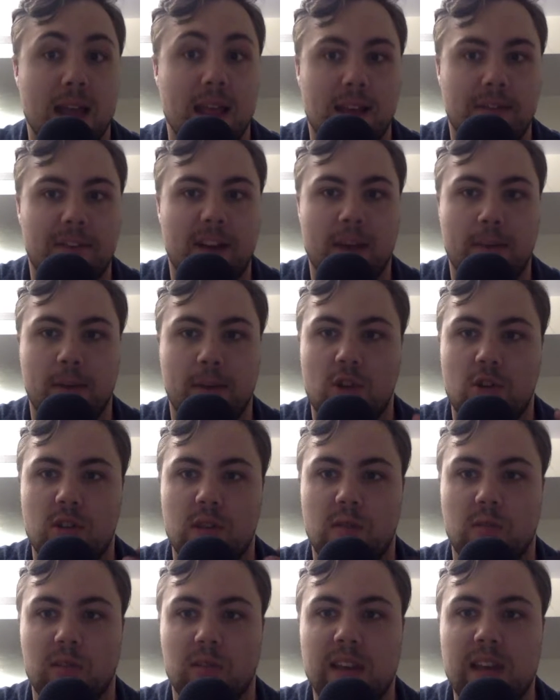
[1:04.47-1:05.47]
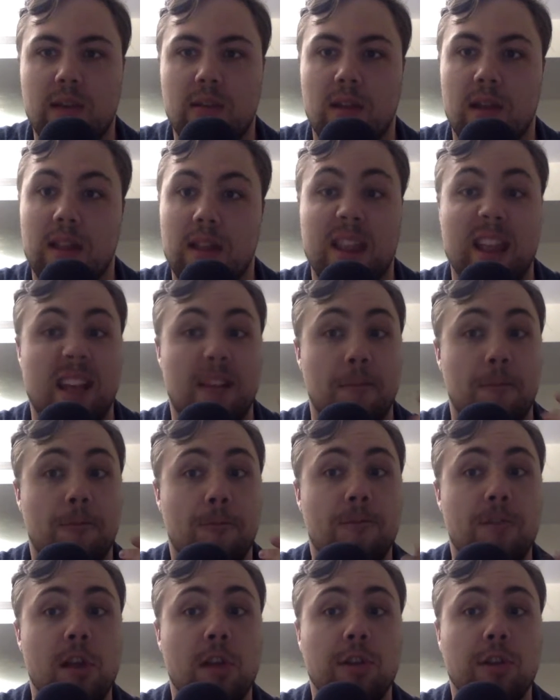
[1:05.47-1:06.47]
That vibration is released and then
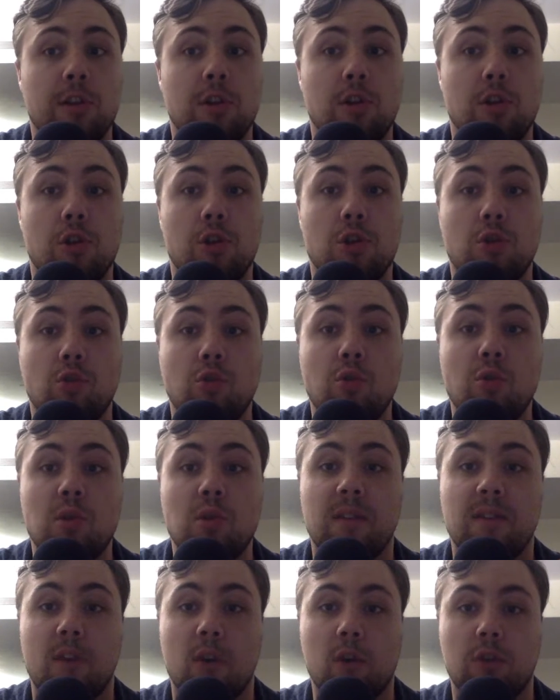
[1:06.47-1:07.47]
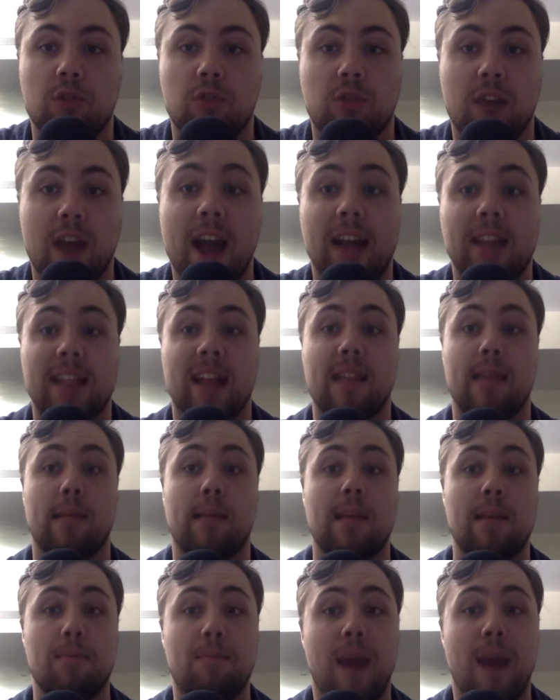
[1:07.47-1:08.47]
filtered through the vocal tract. That
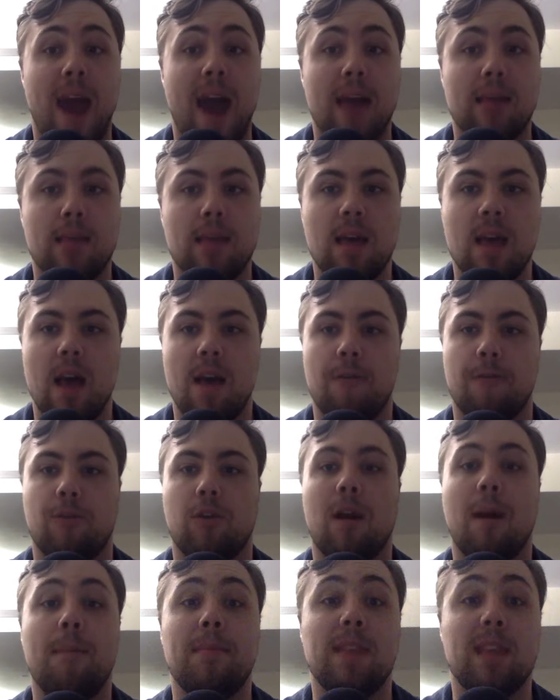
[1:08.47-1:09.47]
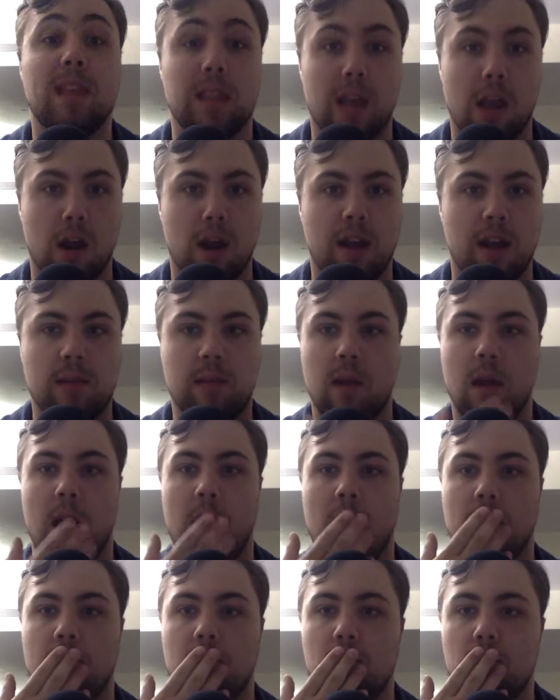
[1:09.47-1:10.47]
is the path from the larynx
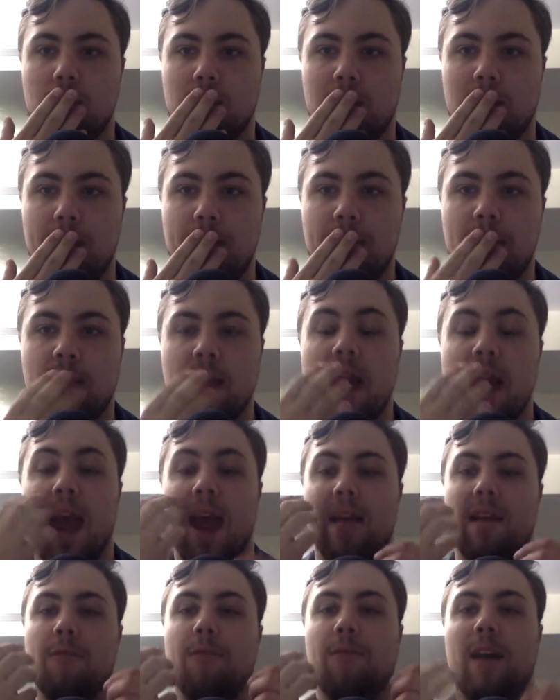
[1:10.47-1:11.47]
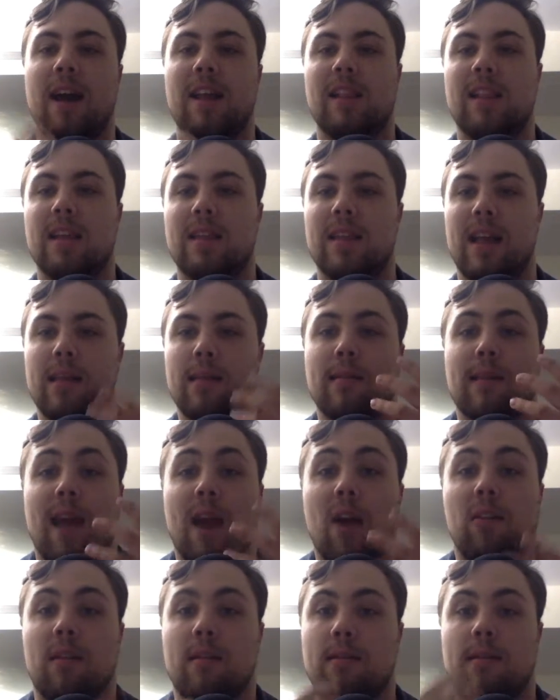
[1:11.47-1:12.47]
to the lips, and then finally that
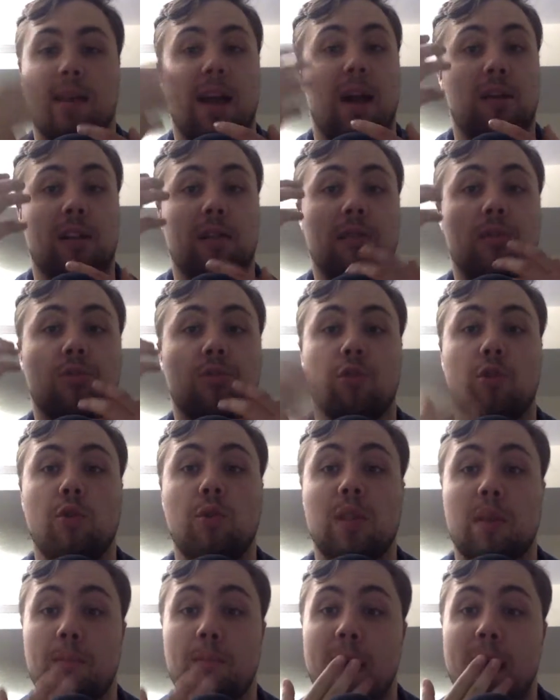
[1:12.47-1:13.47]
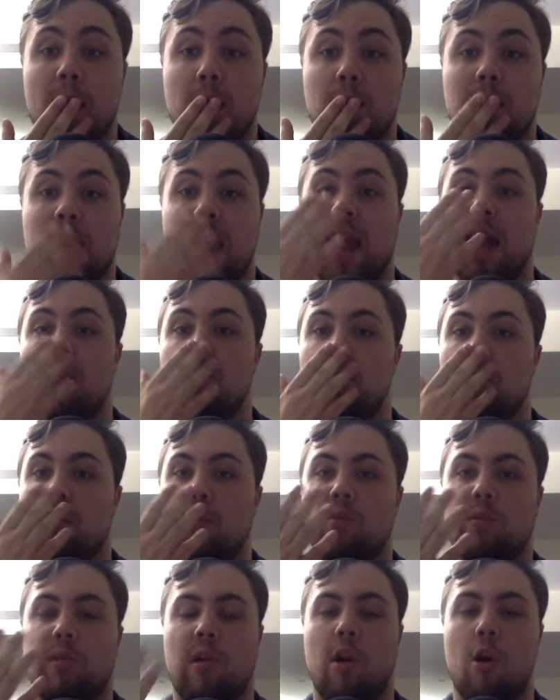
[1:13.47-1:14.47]
sound is sounded through the mouth and
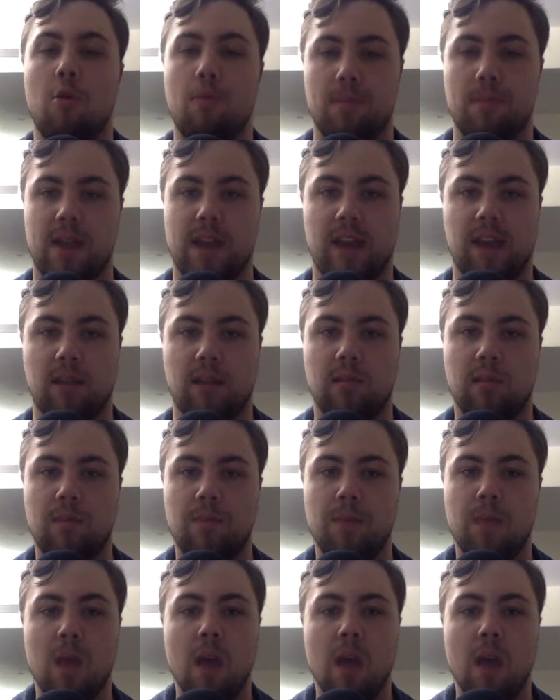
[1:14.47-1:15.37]
nose openings.